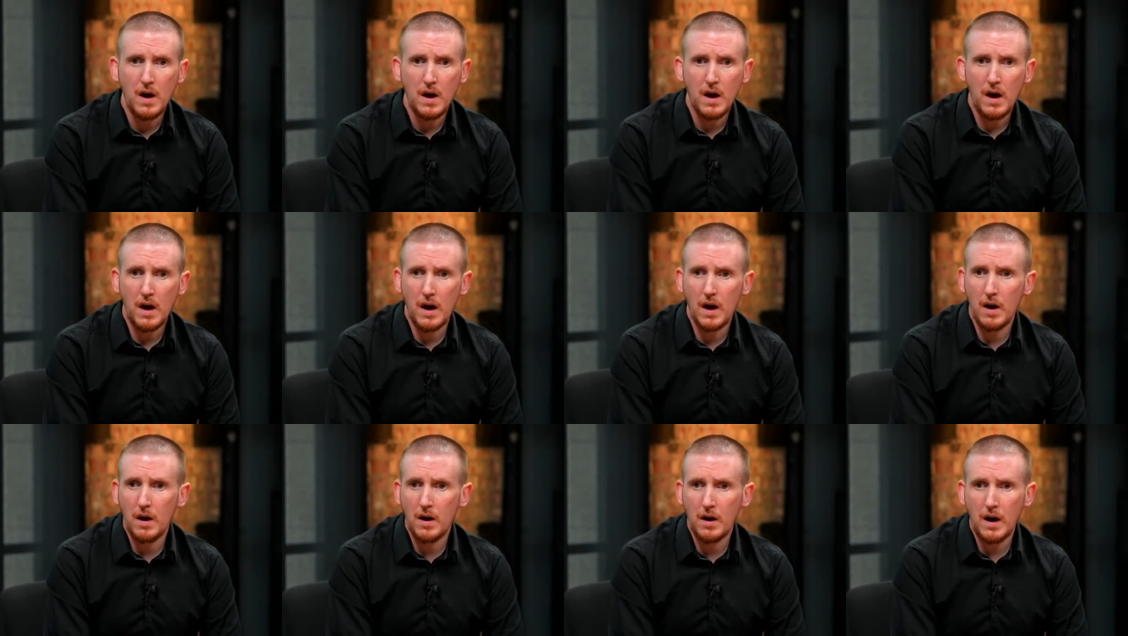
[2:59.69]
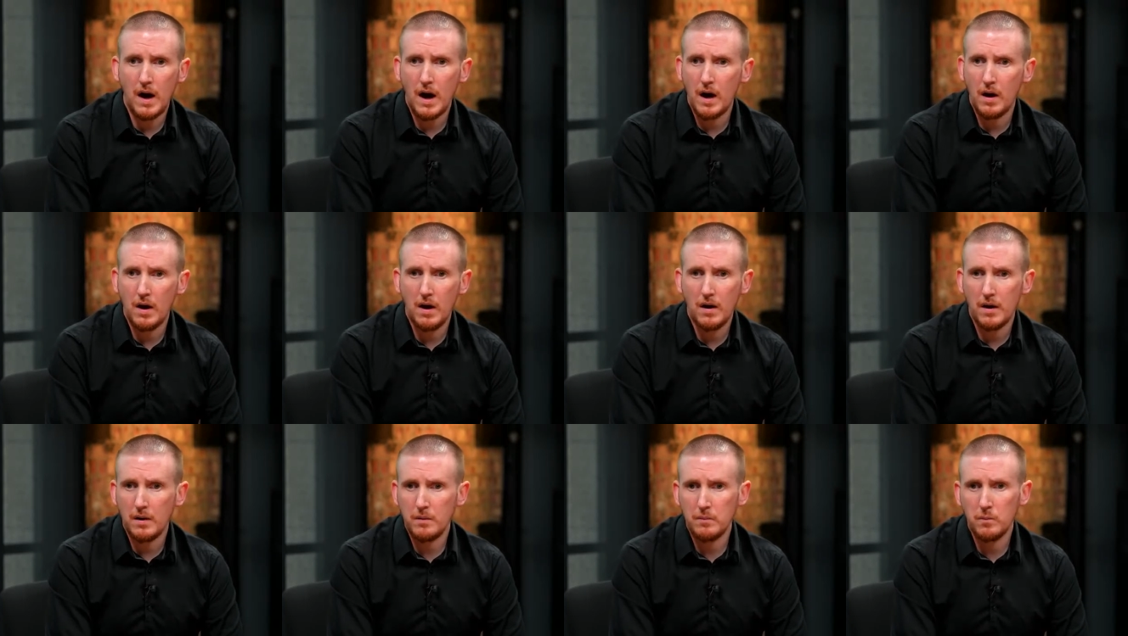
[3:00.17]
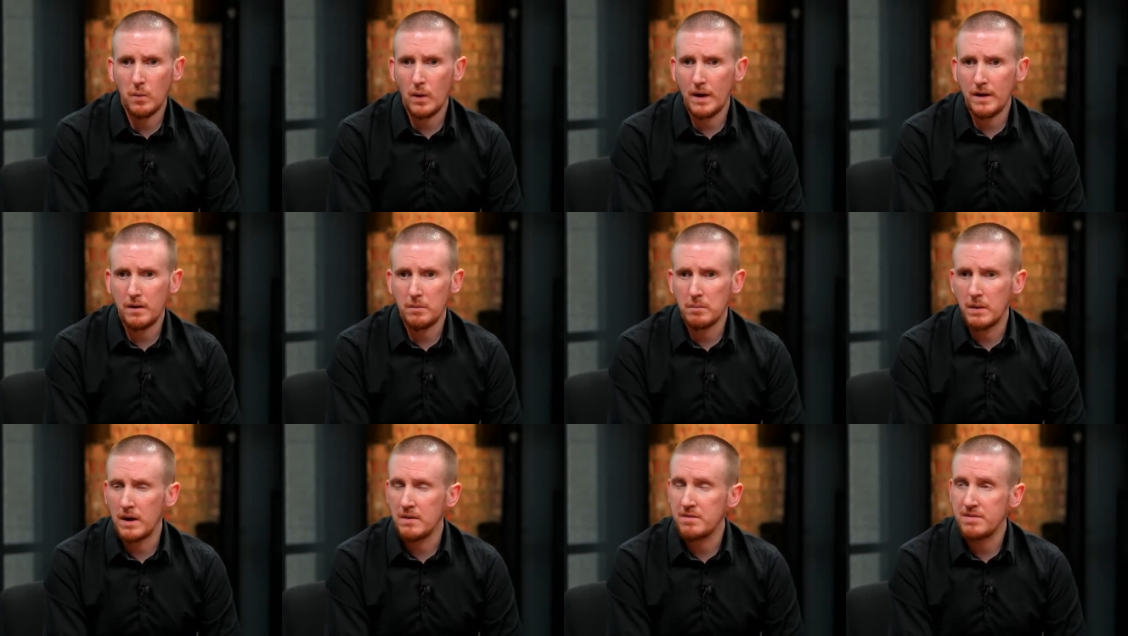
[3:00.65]

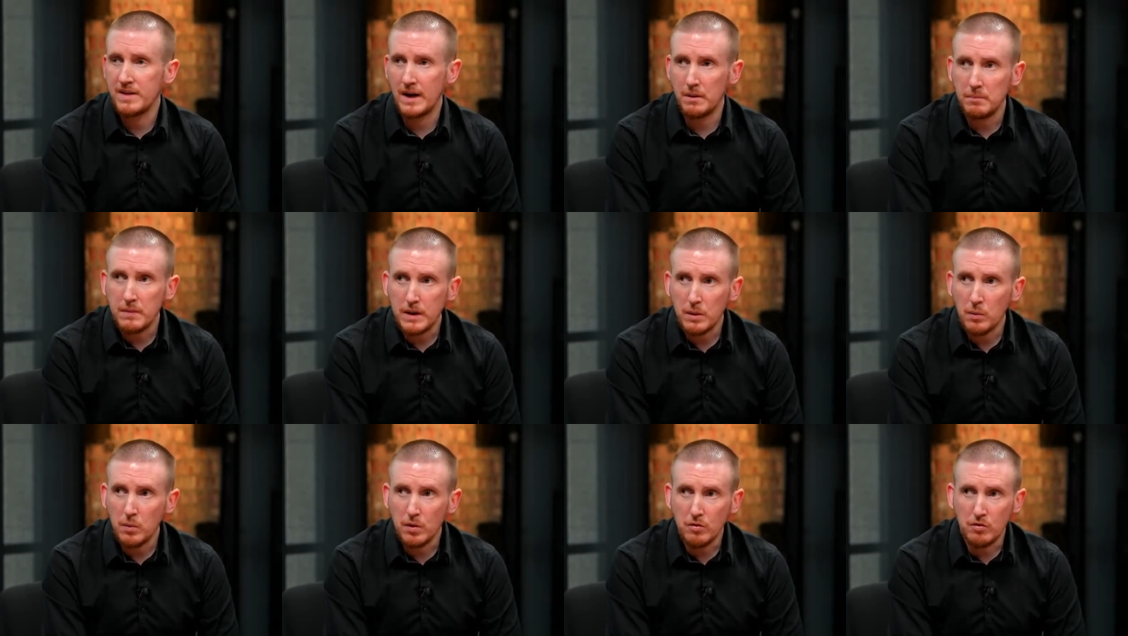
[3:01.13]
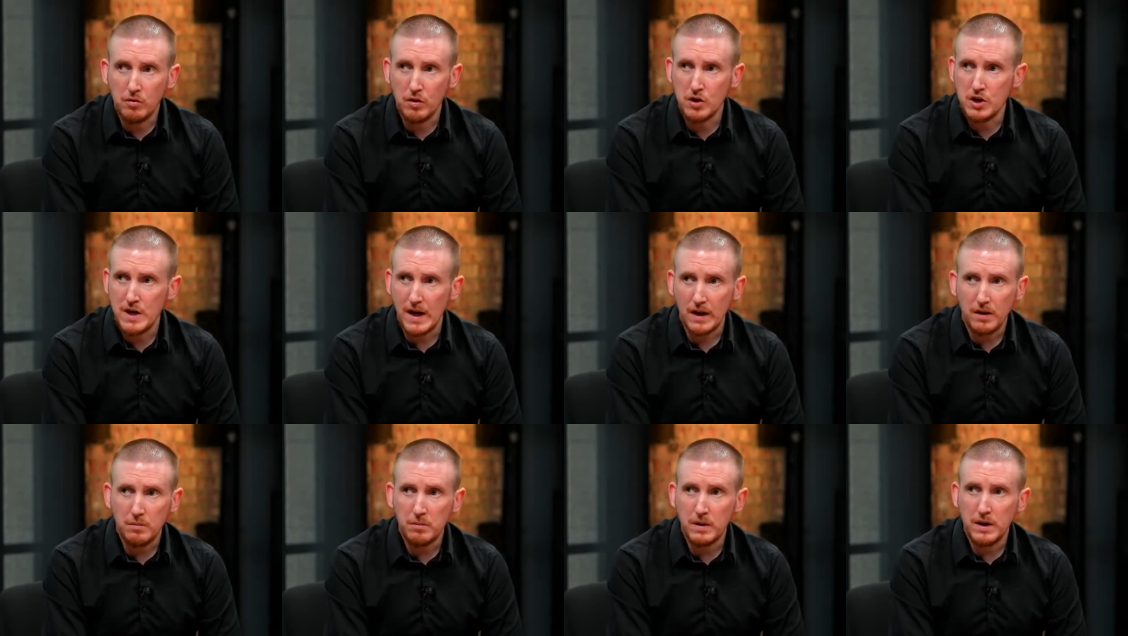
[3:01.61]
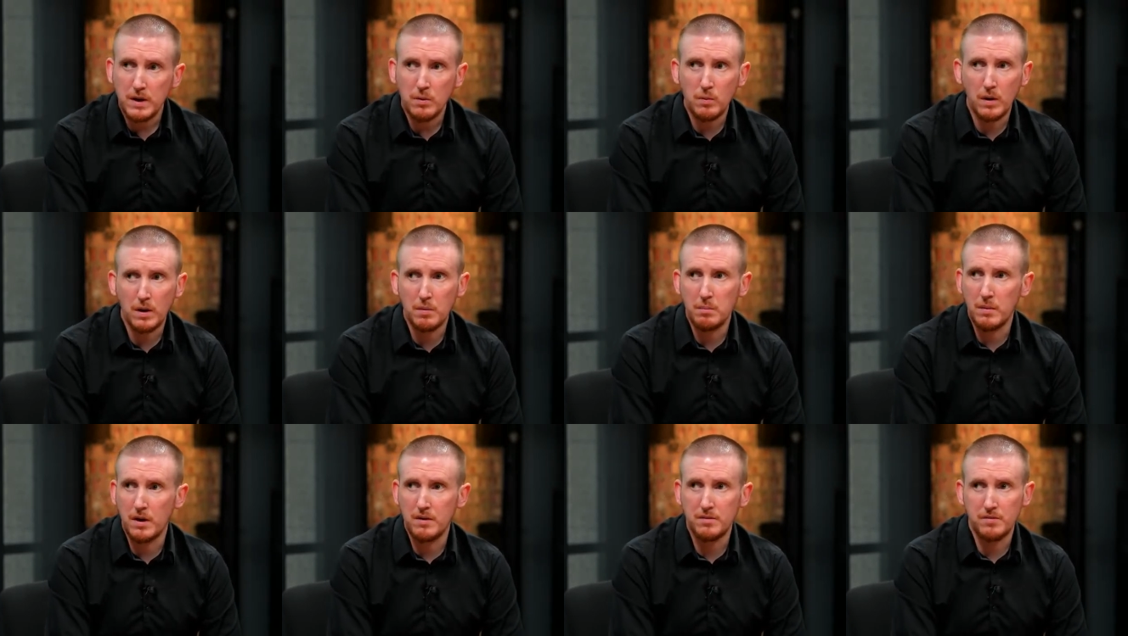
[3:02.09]
my family would reject me,
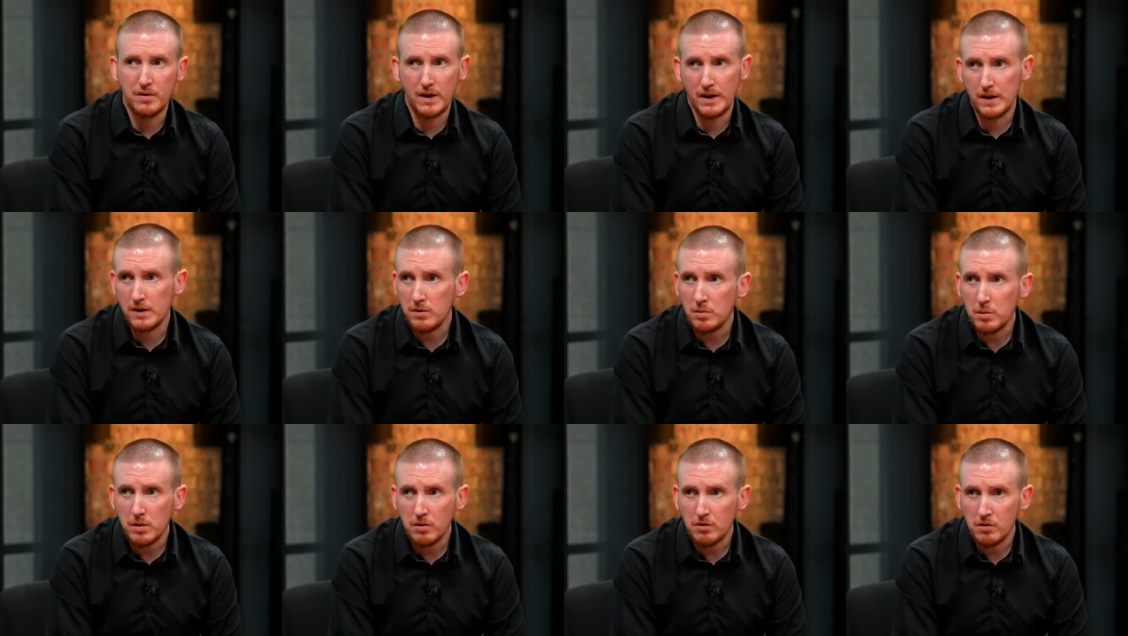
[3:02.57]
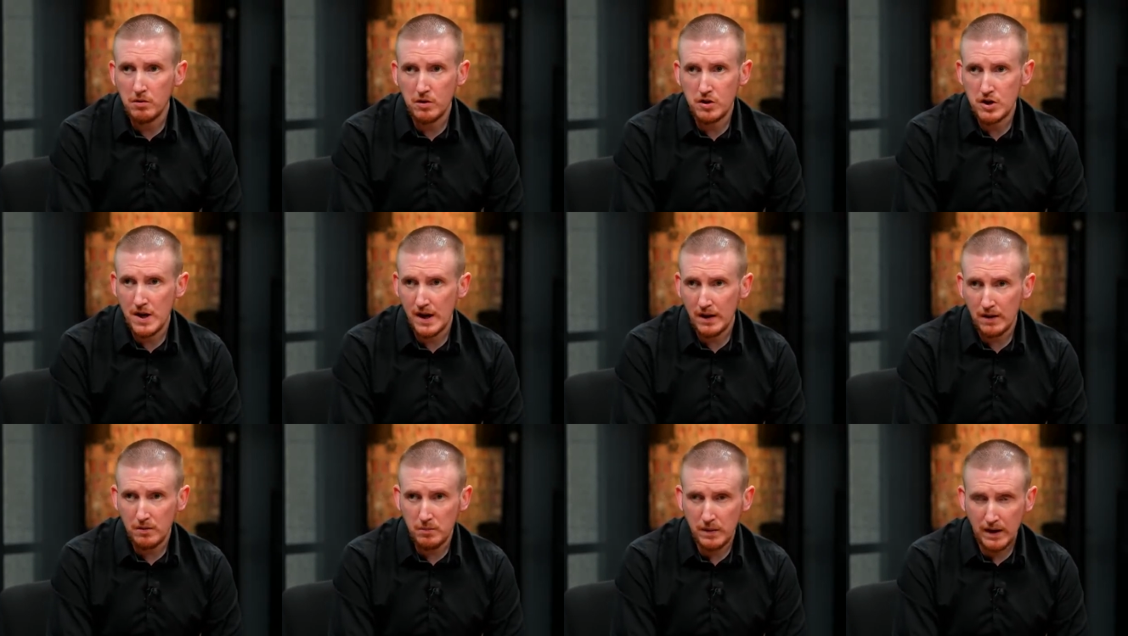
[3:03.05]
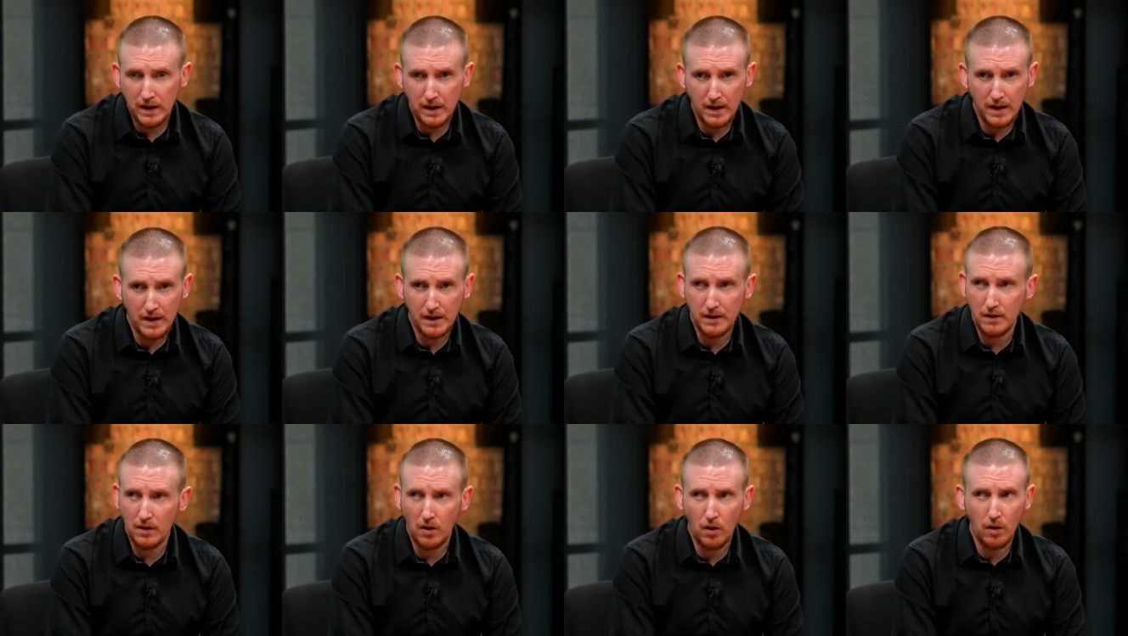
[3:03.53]
whether my friends would reject me,
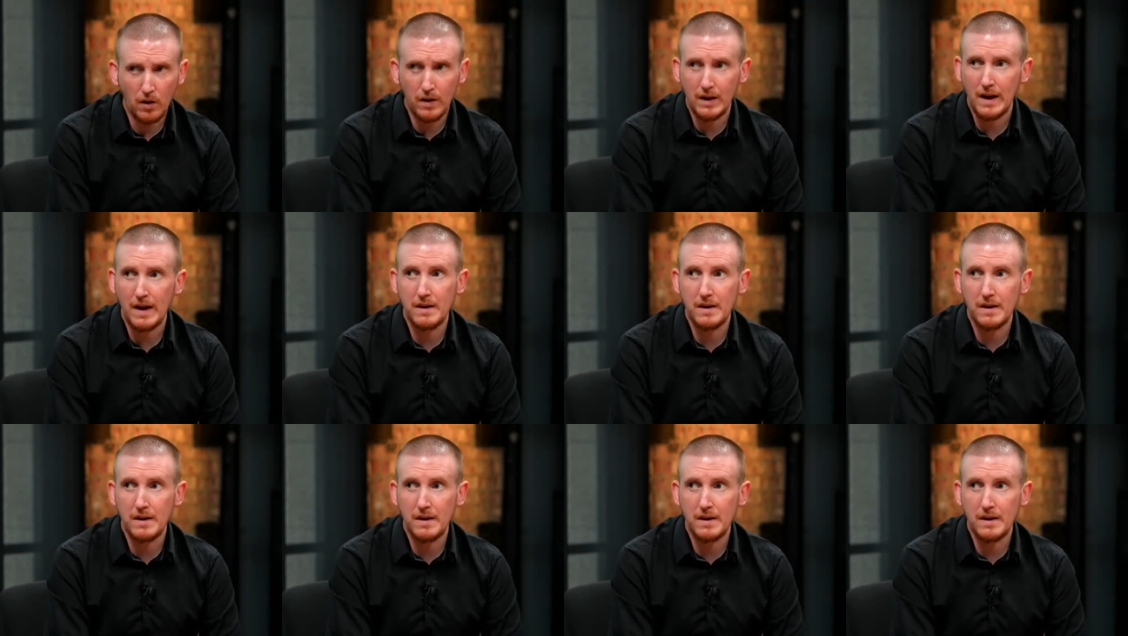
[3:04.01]
and all